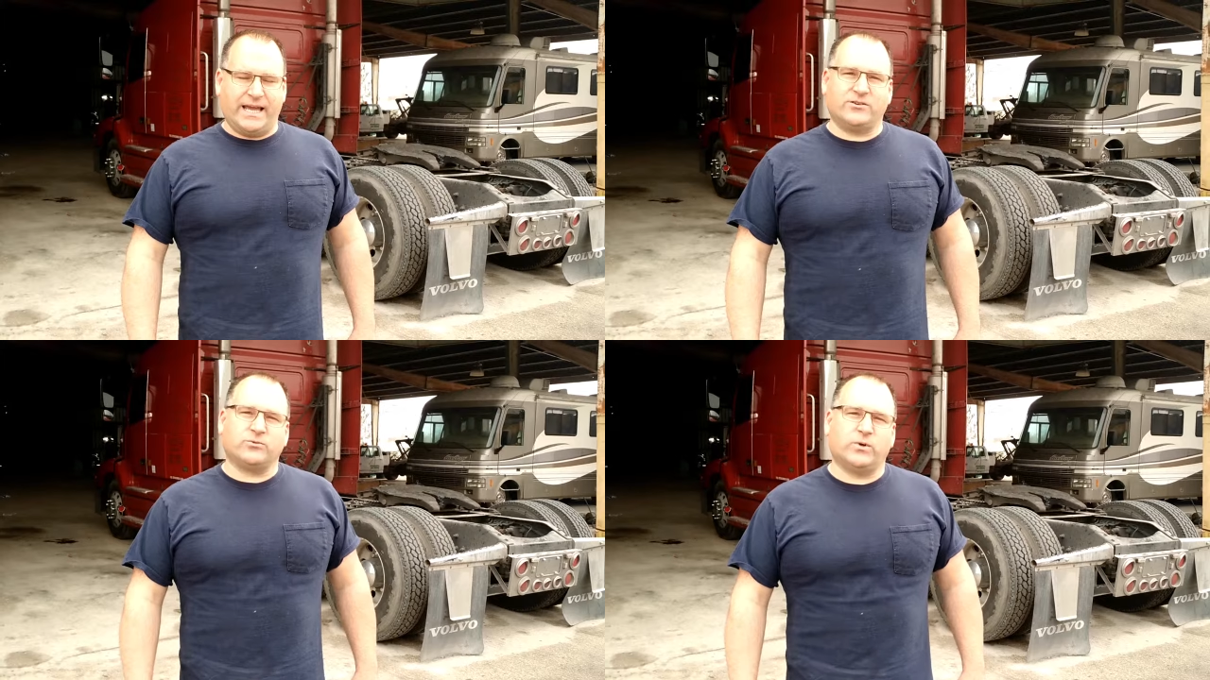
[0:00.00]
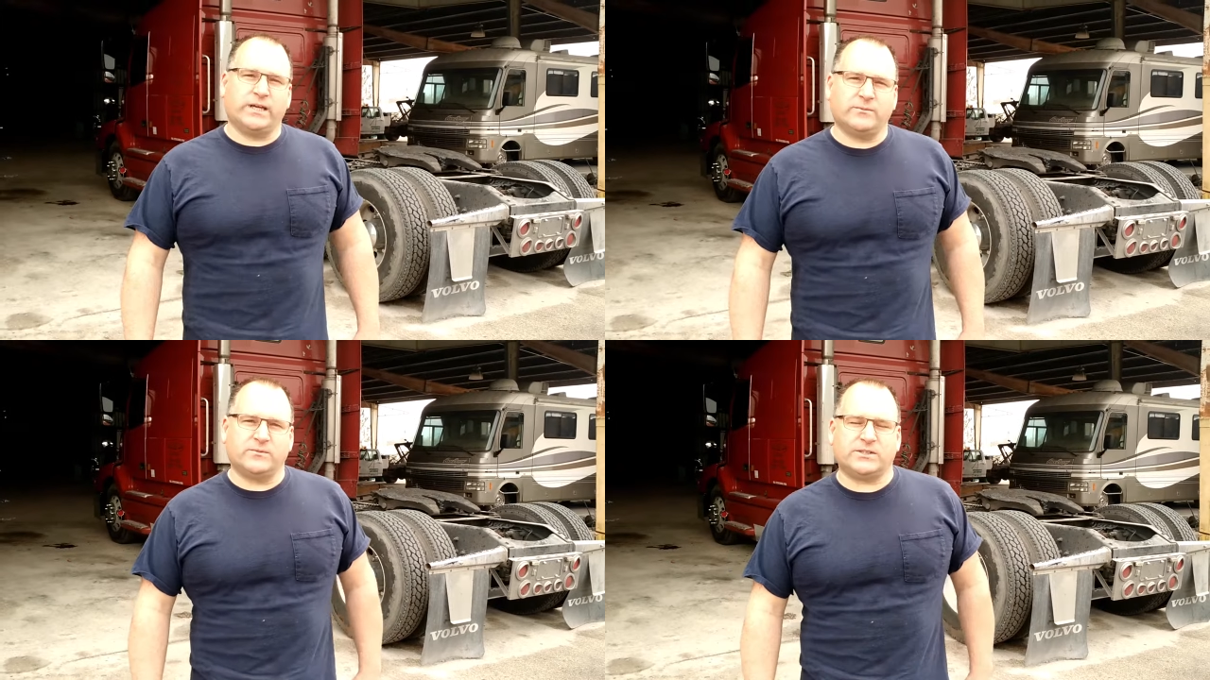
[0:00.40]
Andrew
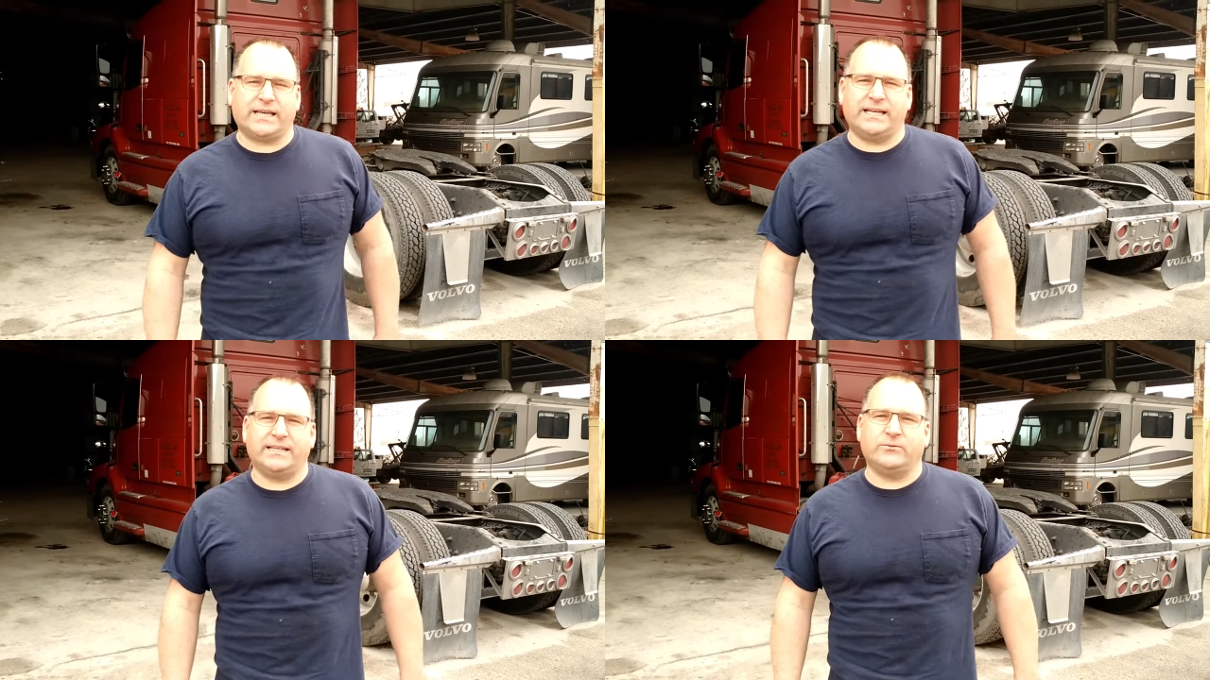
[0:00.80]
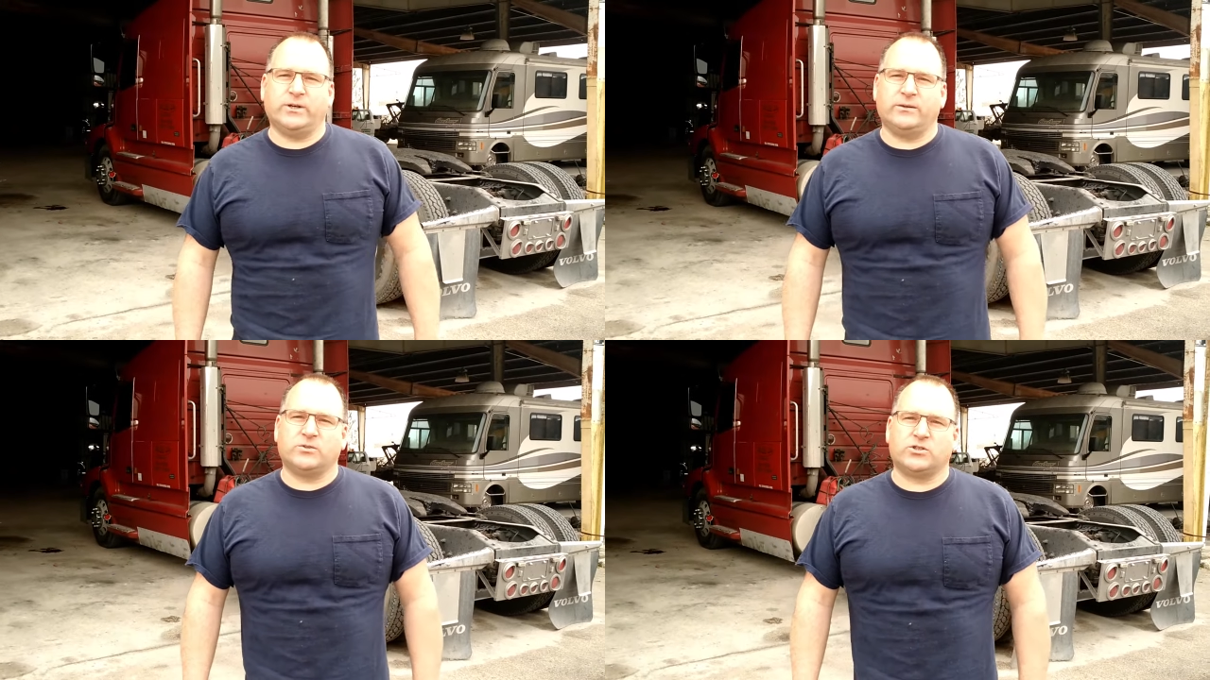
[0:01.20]
Williams, AD
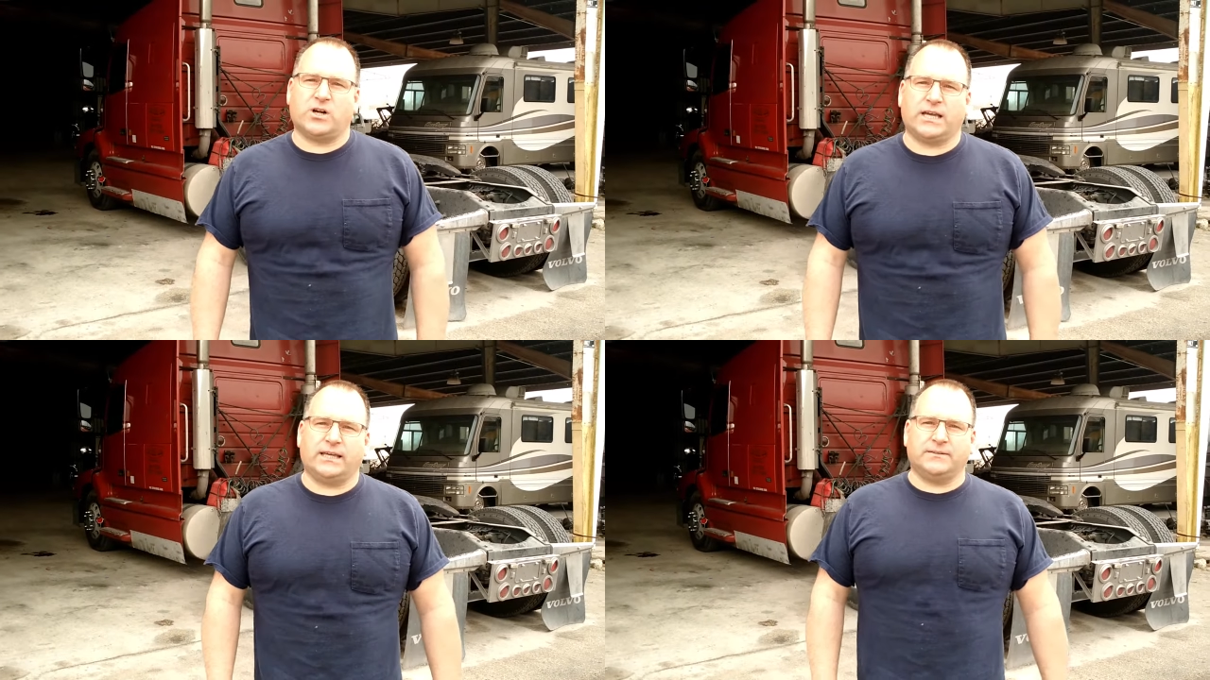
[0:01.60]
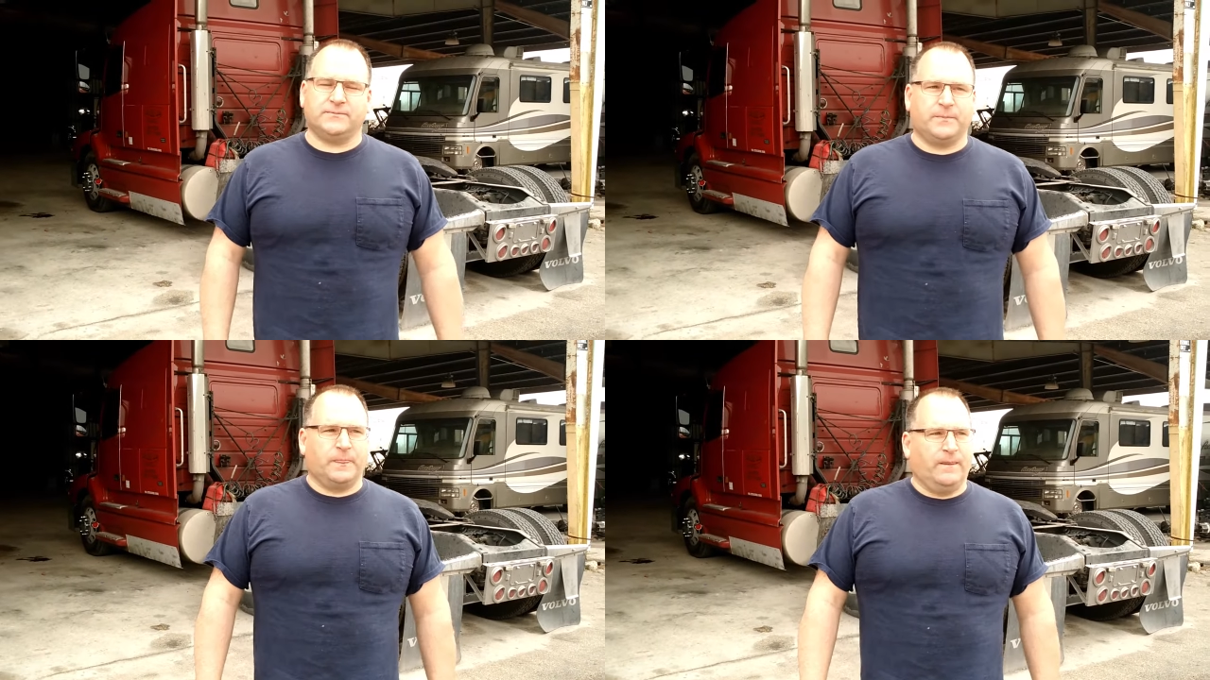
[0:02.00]
Williams Trucking,
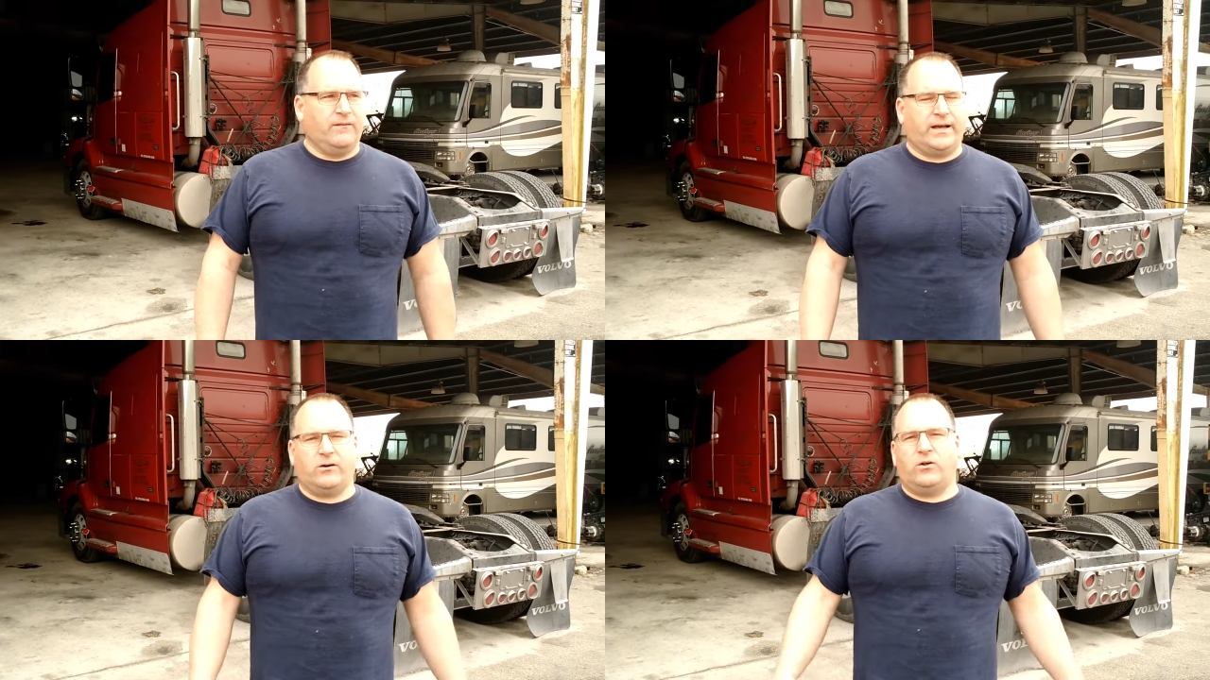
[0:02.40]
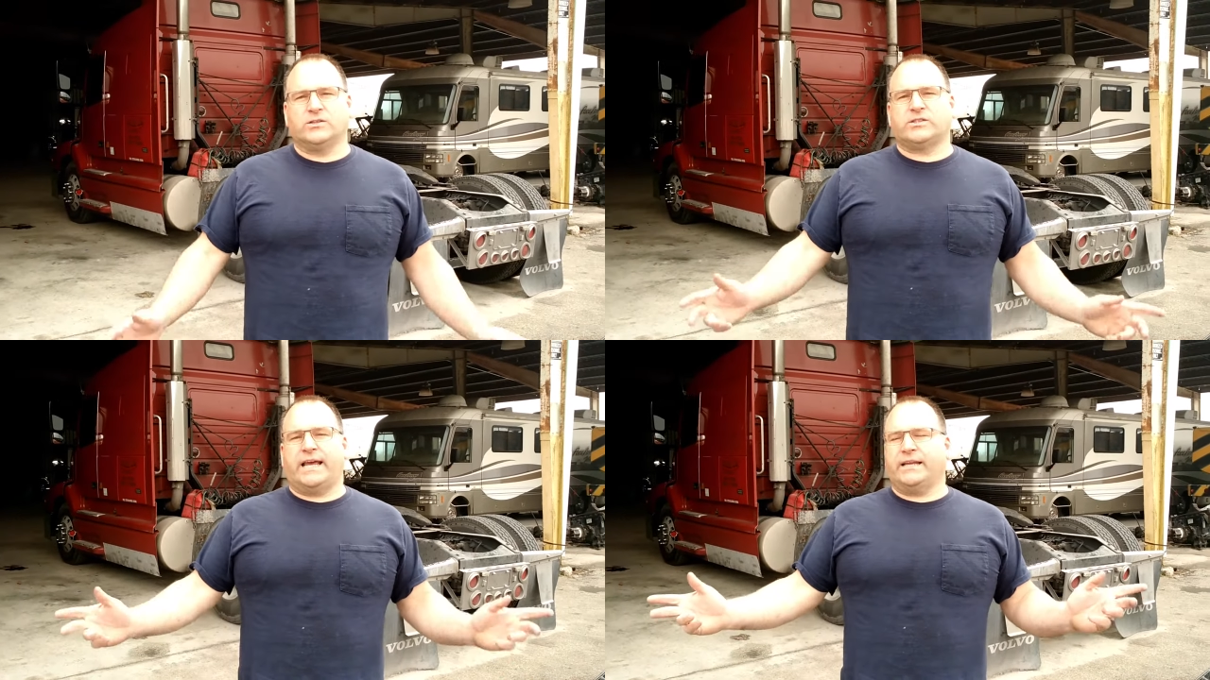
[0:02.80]
I
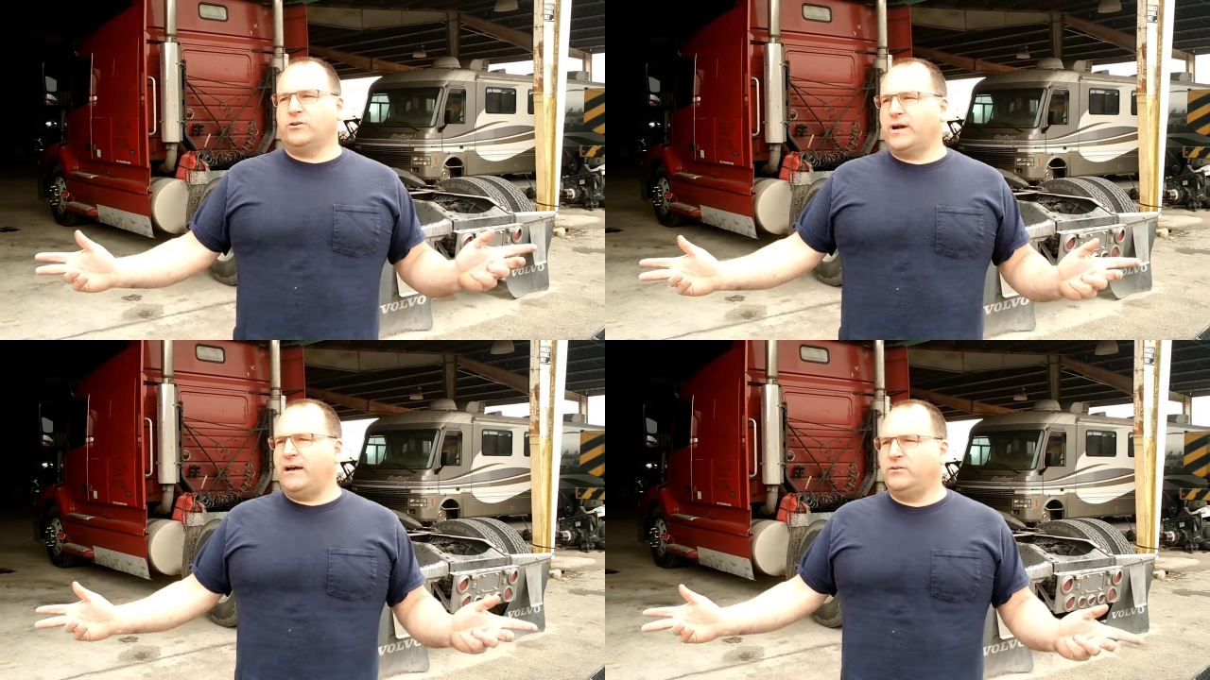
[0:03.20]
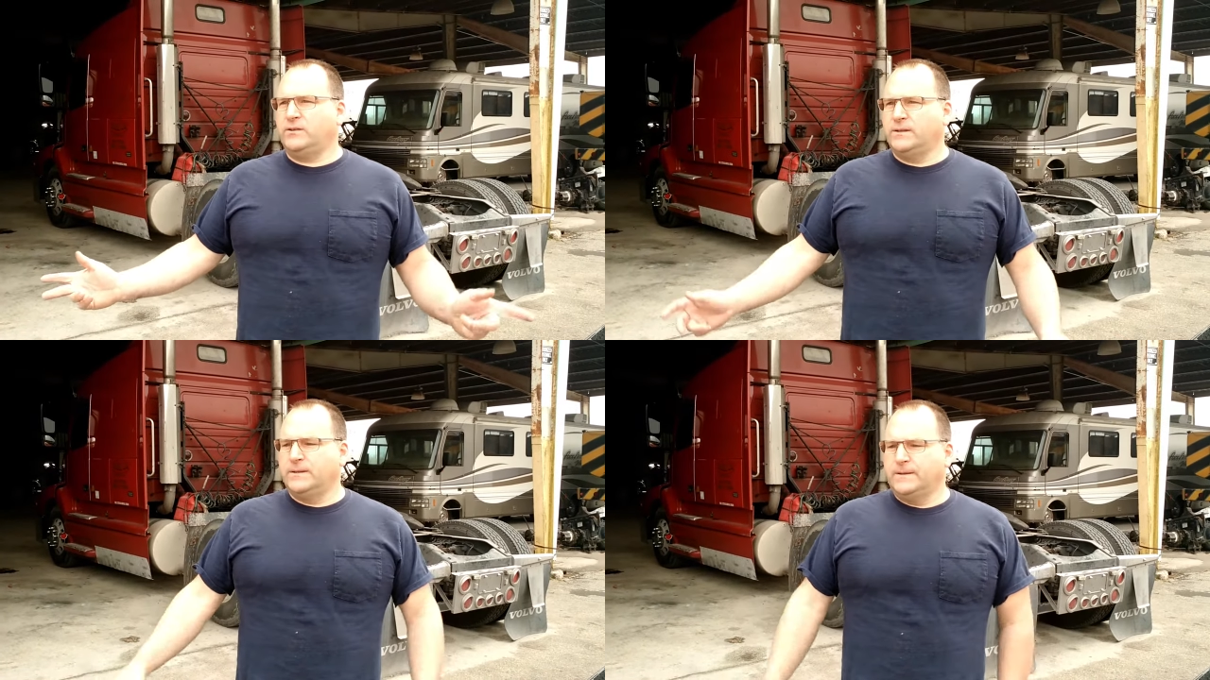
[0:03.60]
all sand and gravel,